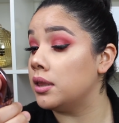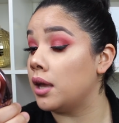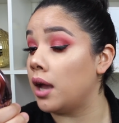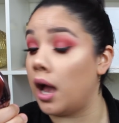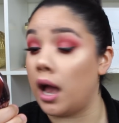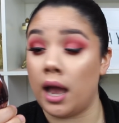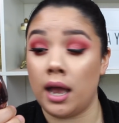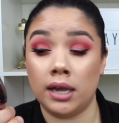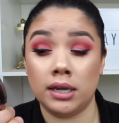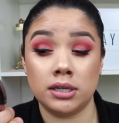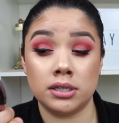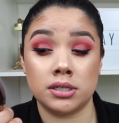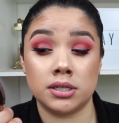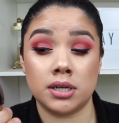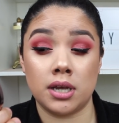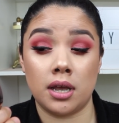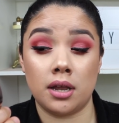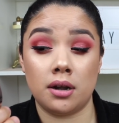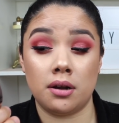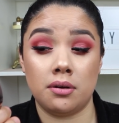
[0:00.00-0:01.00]
The
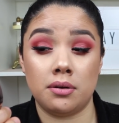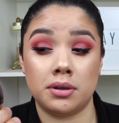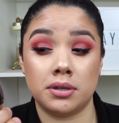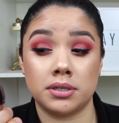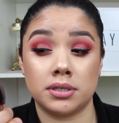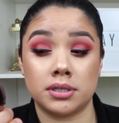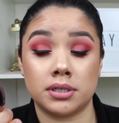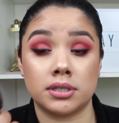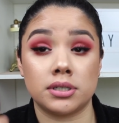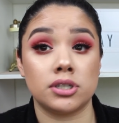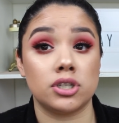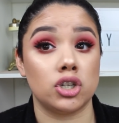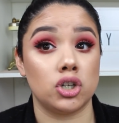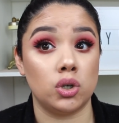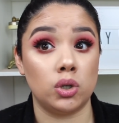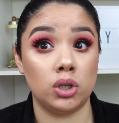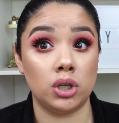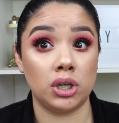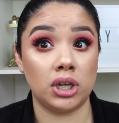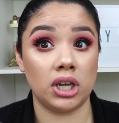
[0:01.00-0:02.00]
eyeshadow is
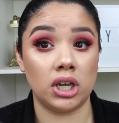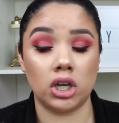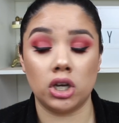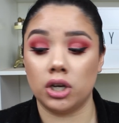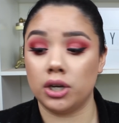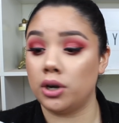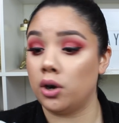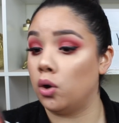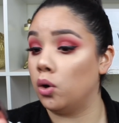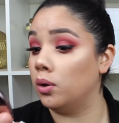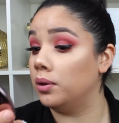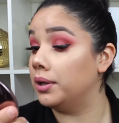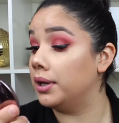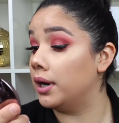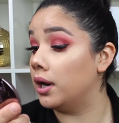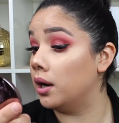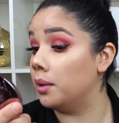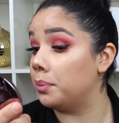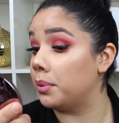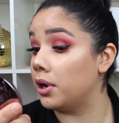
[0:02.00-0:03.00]
still looking good,
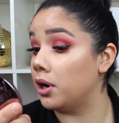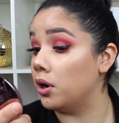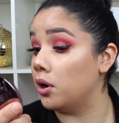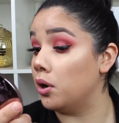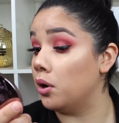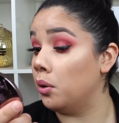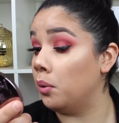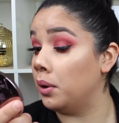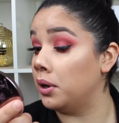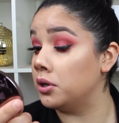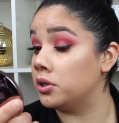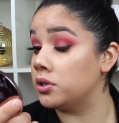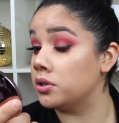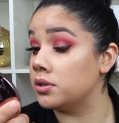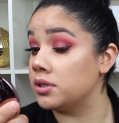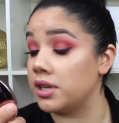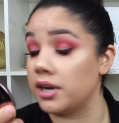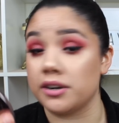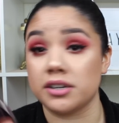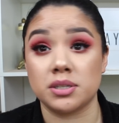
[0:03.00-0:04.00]
holding up, no
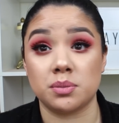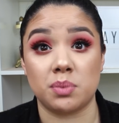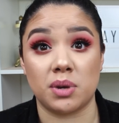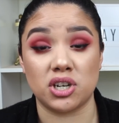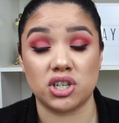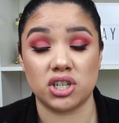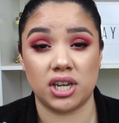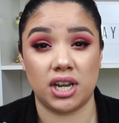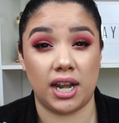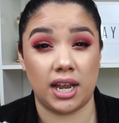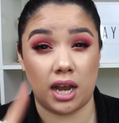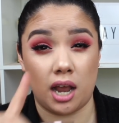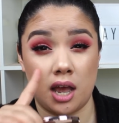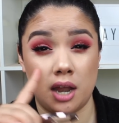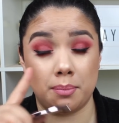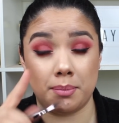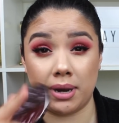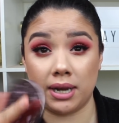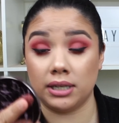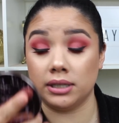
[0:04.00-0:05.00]
issues there, especially like
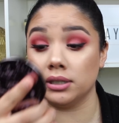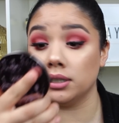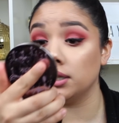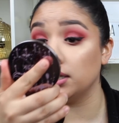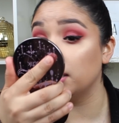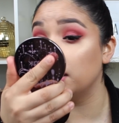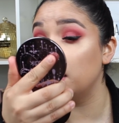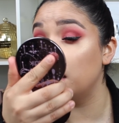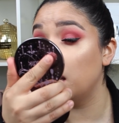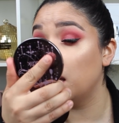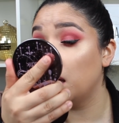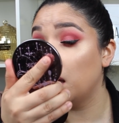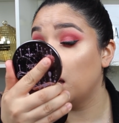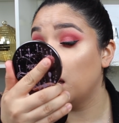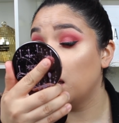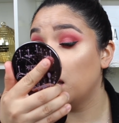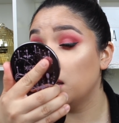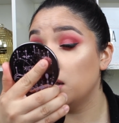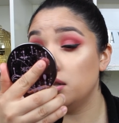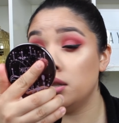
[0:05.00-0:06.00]
on my lid.
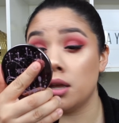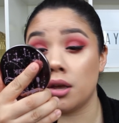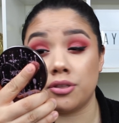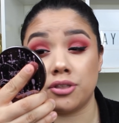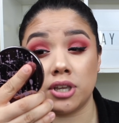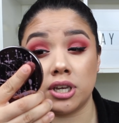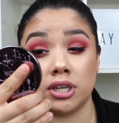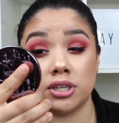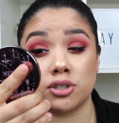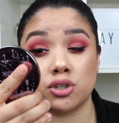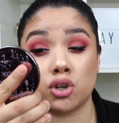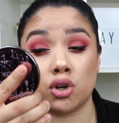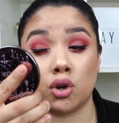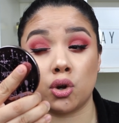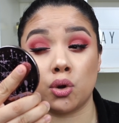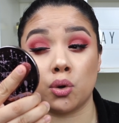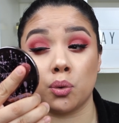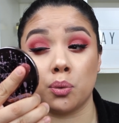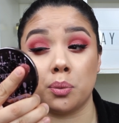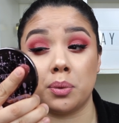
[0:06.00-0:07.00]
Nothing's
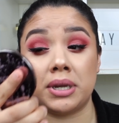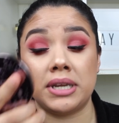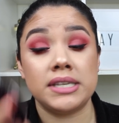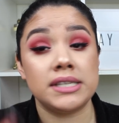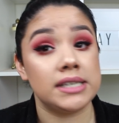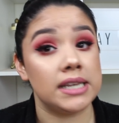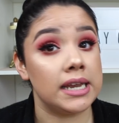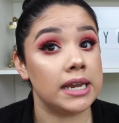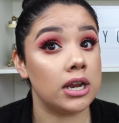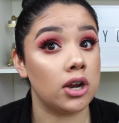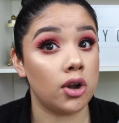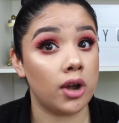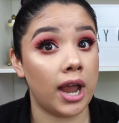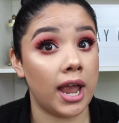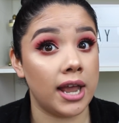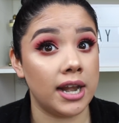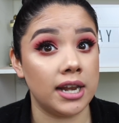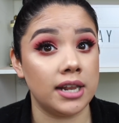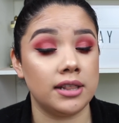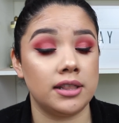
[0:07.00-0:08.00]
creasing or
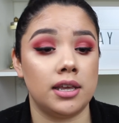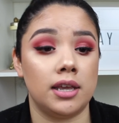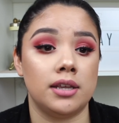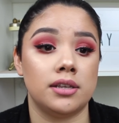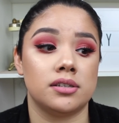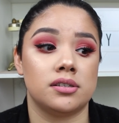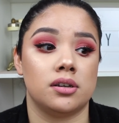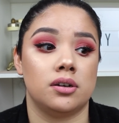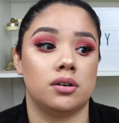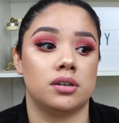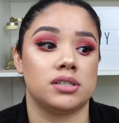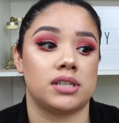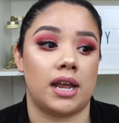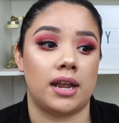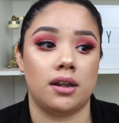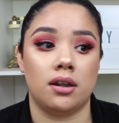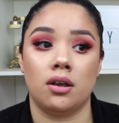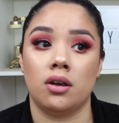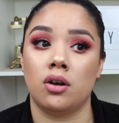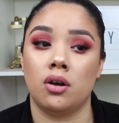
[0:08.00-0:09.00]
anything, so because
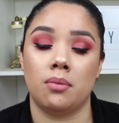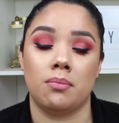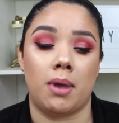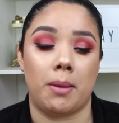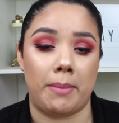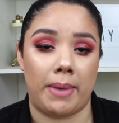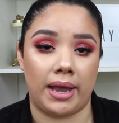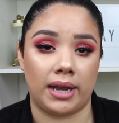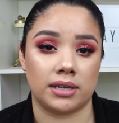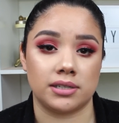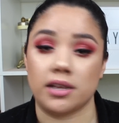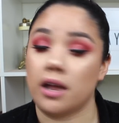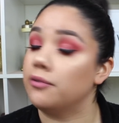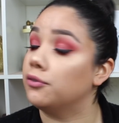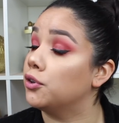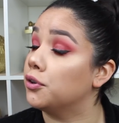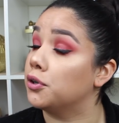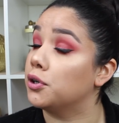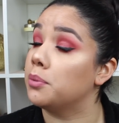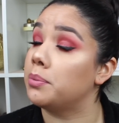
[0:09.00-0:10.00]
I know my MAC
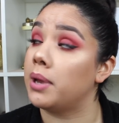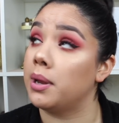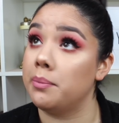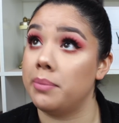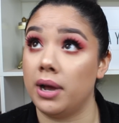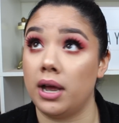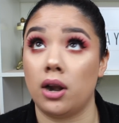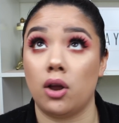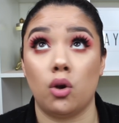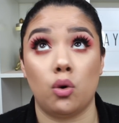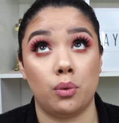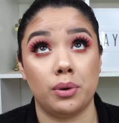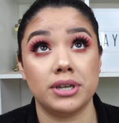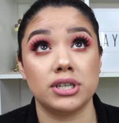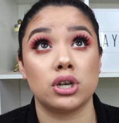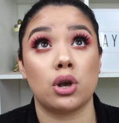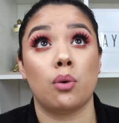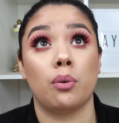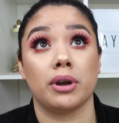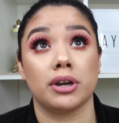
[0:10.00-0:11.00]
Soft Ochre Paint Pot
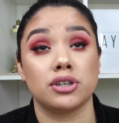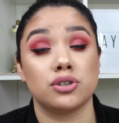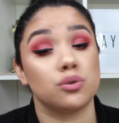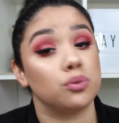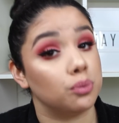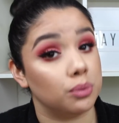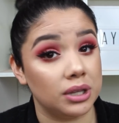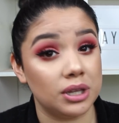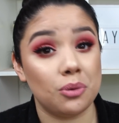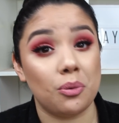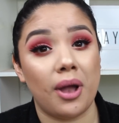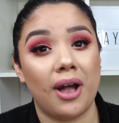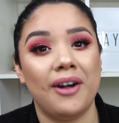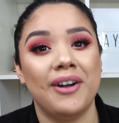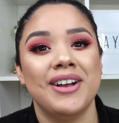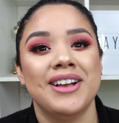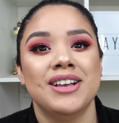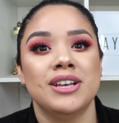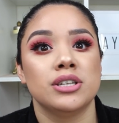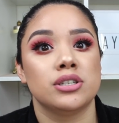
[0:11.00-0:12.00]
always works really
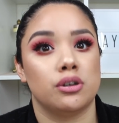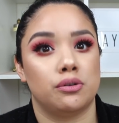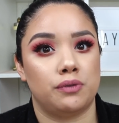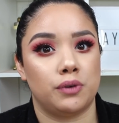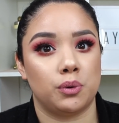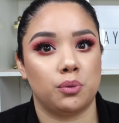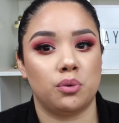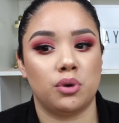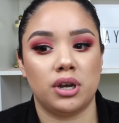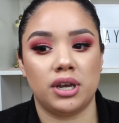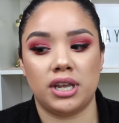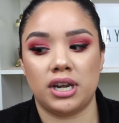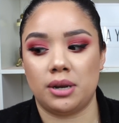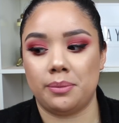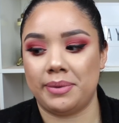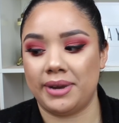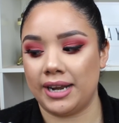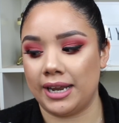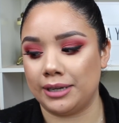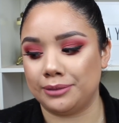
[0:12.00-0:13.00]
well. So if it would,
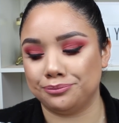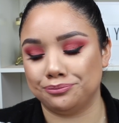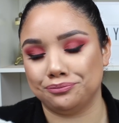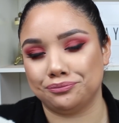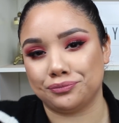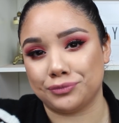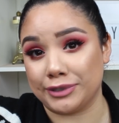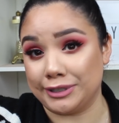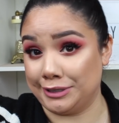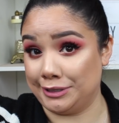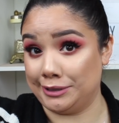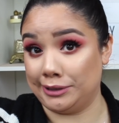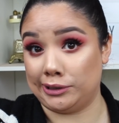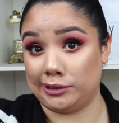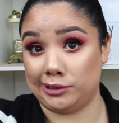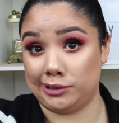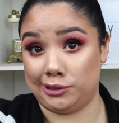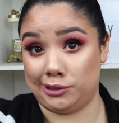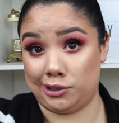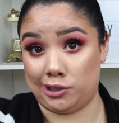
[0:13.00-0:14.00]
it'd be like, that's the
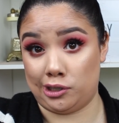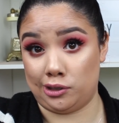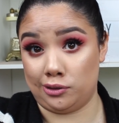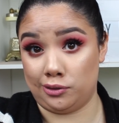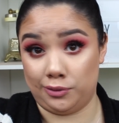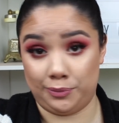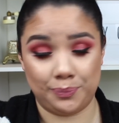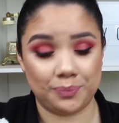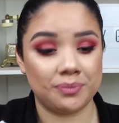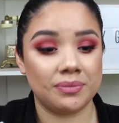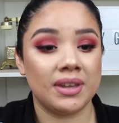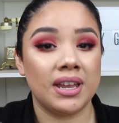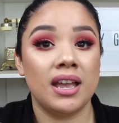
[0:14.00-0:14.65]
eyeshadow.